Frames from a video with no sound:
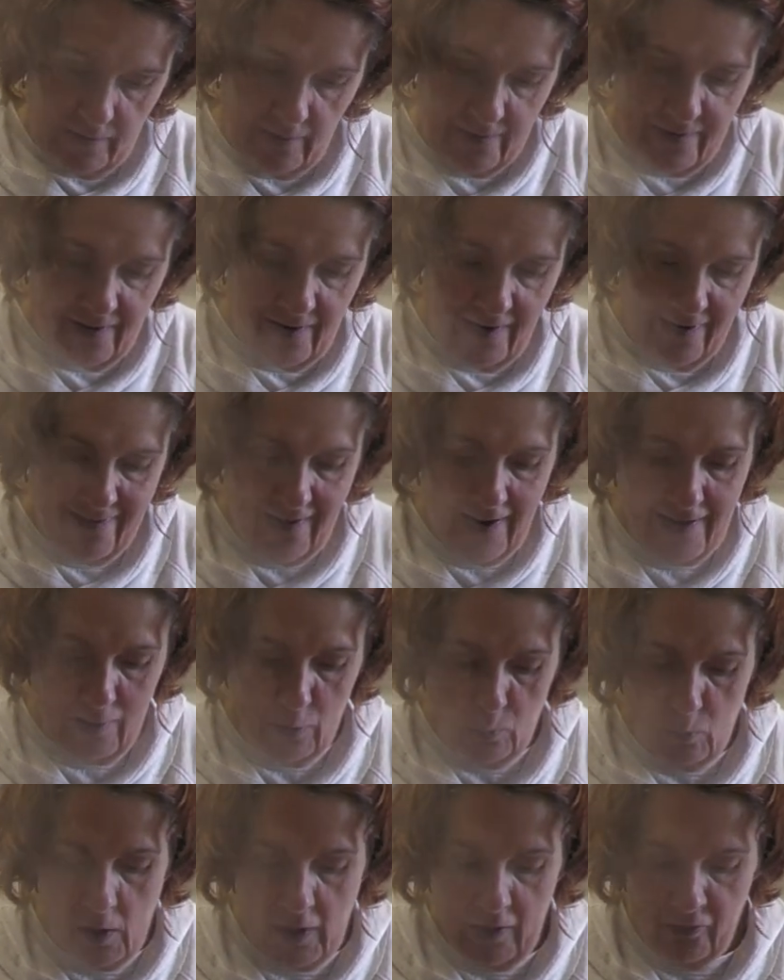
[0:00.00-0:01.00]
It's going to take
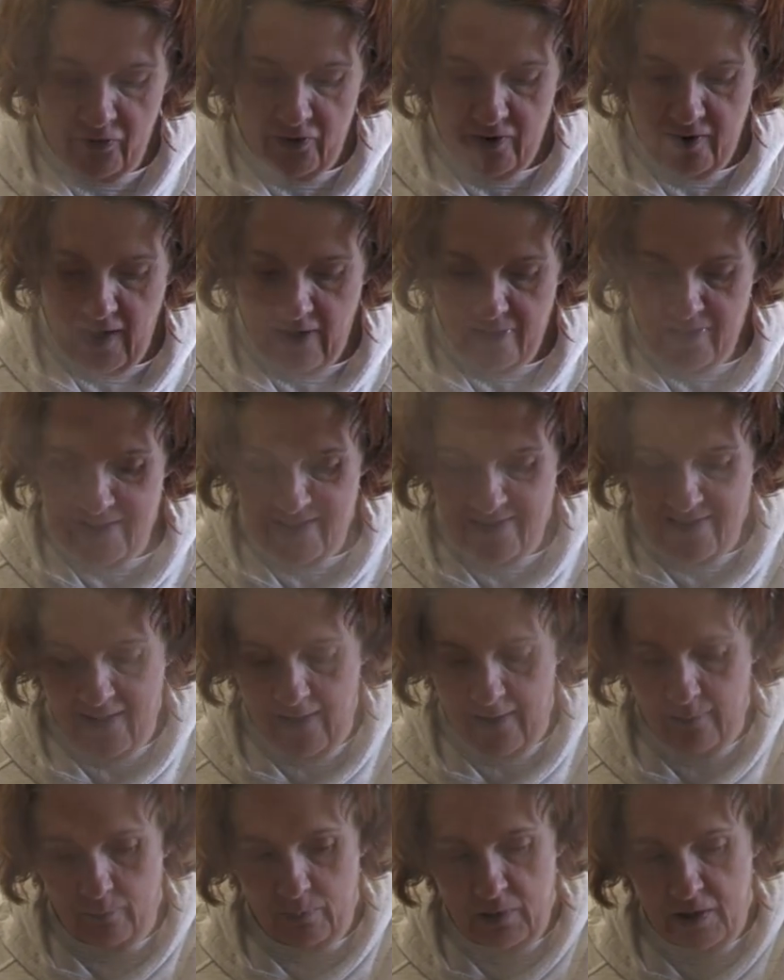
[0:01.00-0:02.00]
a while to get this
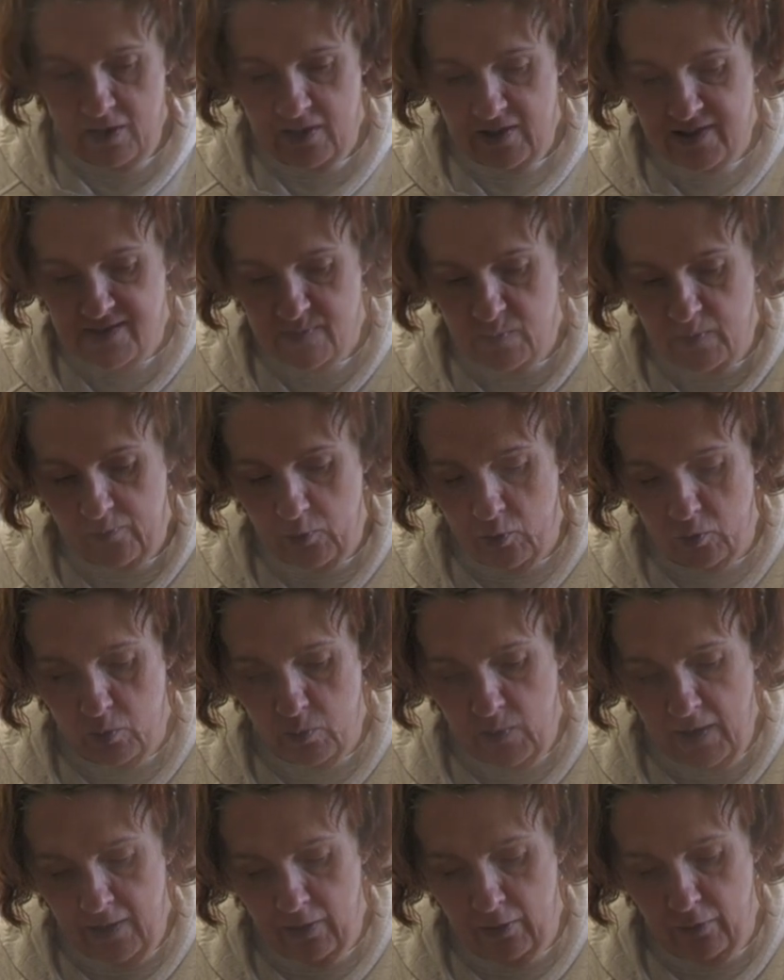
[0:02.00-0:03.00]
in because we've got
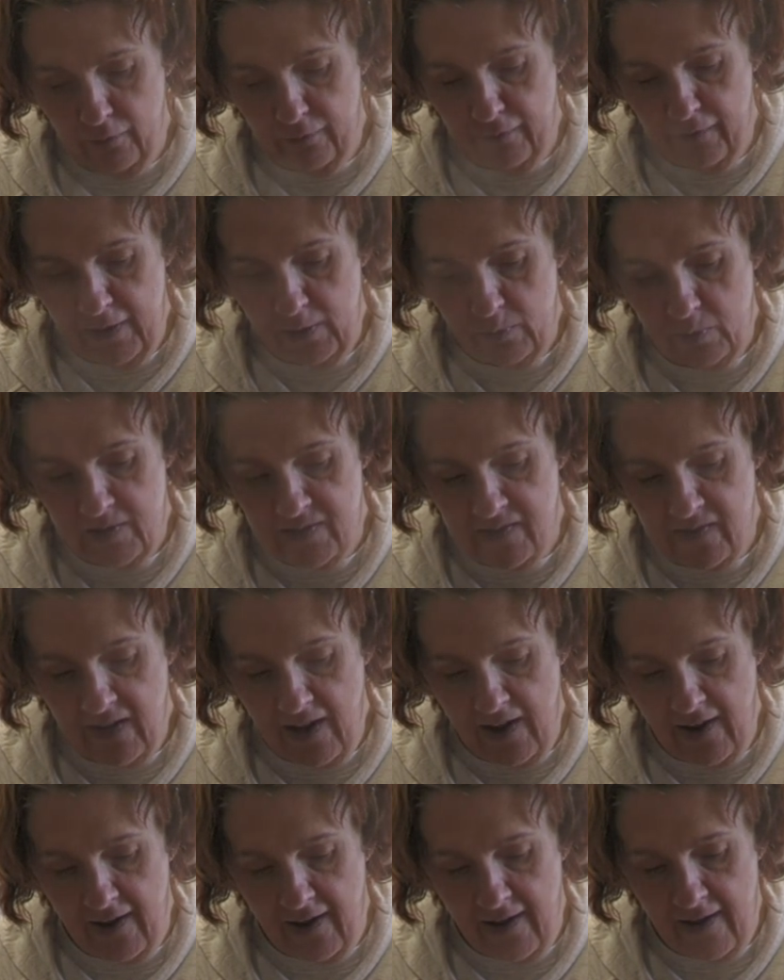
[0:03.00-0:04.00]
quite a lot of liquid to
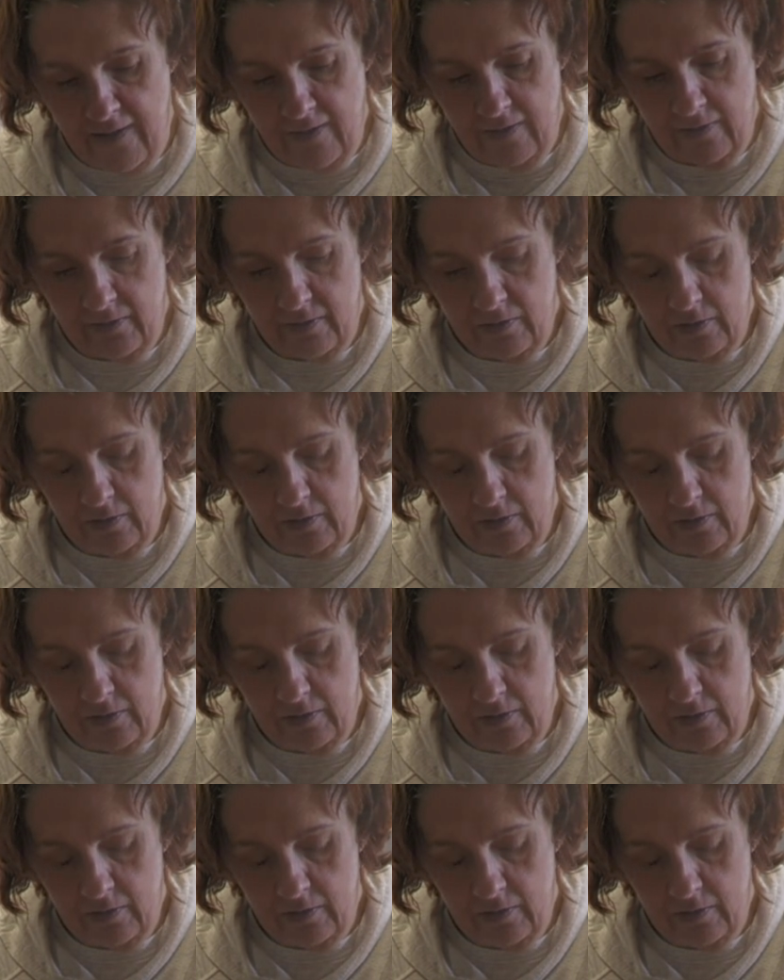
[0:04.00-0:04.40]
get in.